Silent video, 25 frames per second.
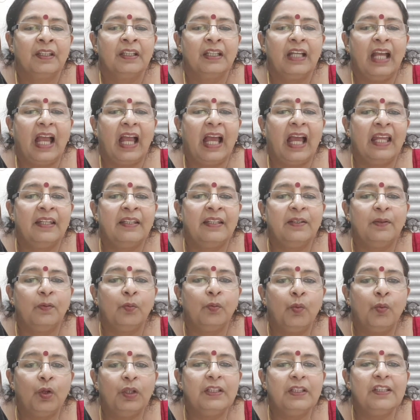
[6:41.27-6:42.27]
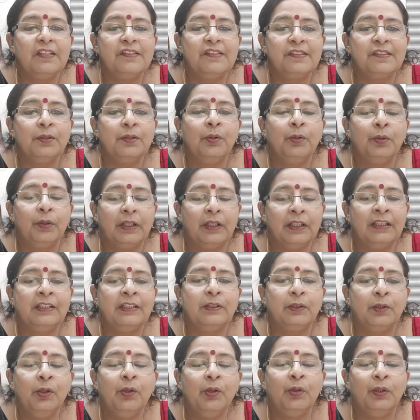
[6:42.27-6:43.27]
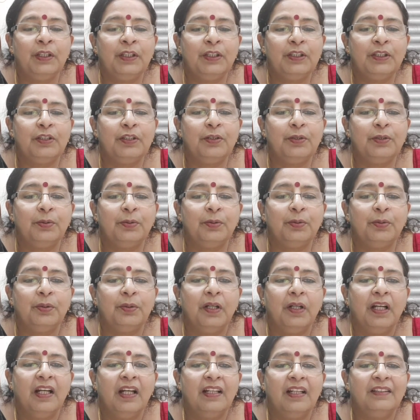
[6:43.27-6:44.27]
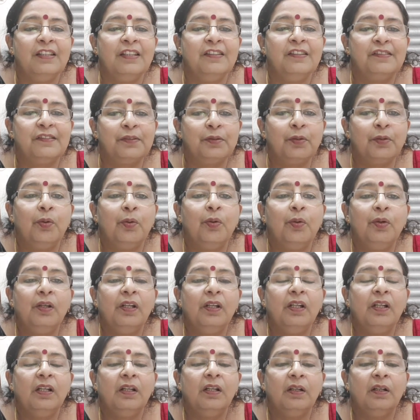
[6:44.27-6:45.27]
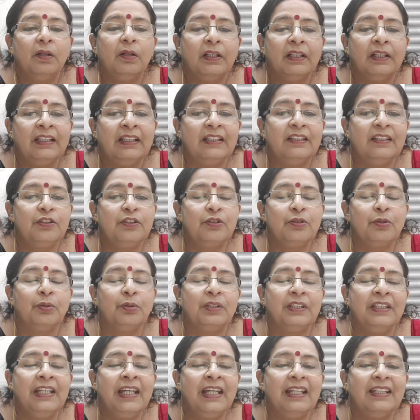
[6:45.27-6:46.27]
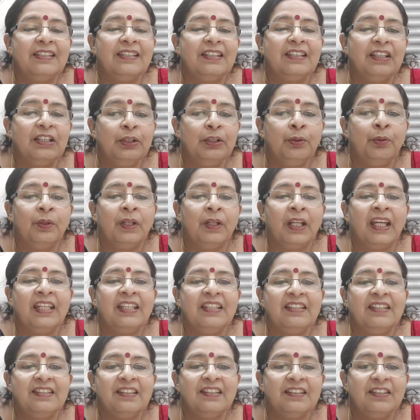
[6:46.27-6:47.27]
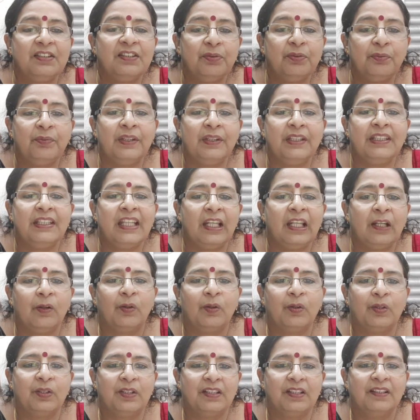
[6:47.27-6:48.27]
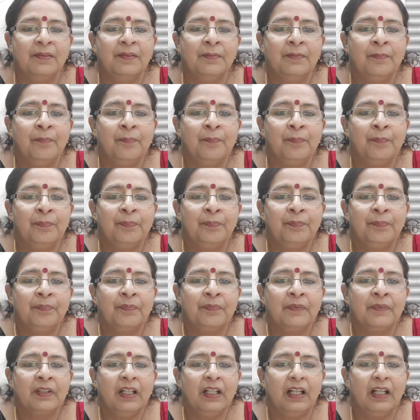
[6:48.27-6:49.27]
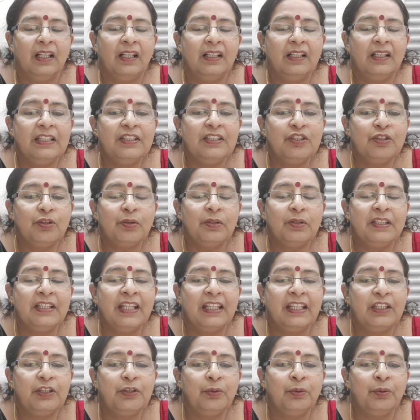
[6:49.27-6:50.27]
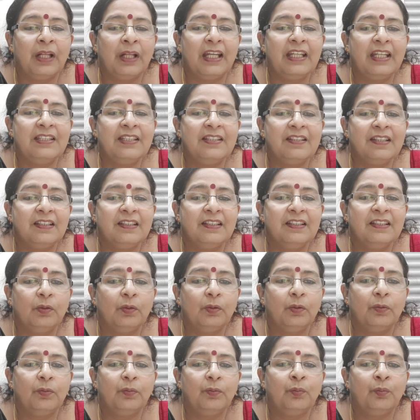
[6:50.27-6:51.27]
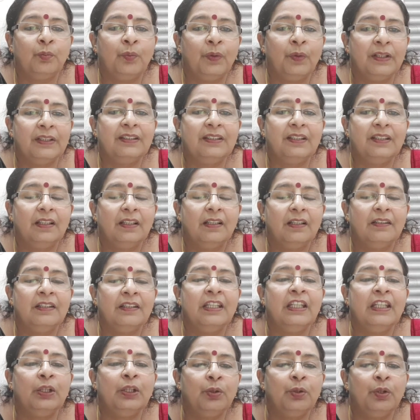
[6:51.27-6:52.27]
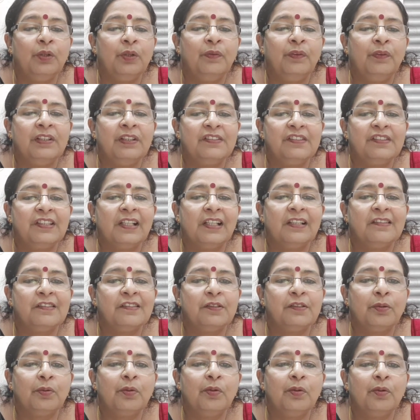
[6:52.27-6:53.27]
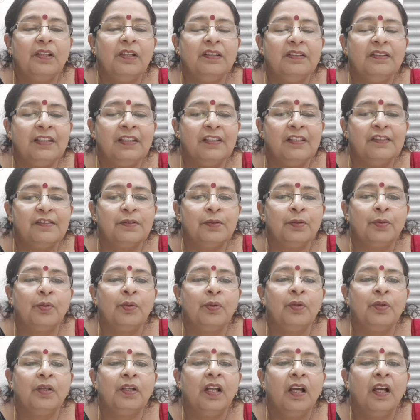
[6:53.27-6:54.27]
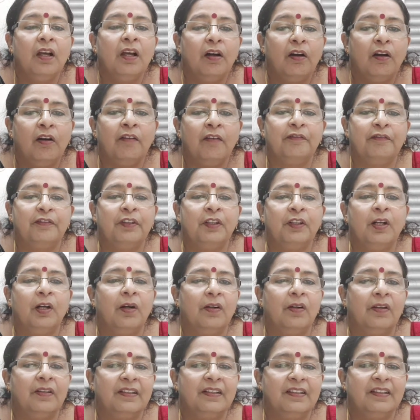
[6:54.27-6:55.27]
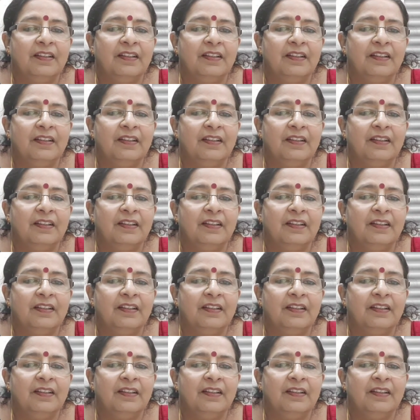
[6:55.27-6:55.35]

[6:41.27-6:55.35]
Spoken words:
And what is it going to do? The soul should get united with the Lord. It should get united with the universal soul, the soul of God.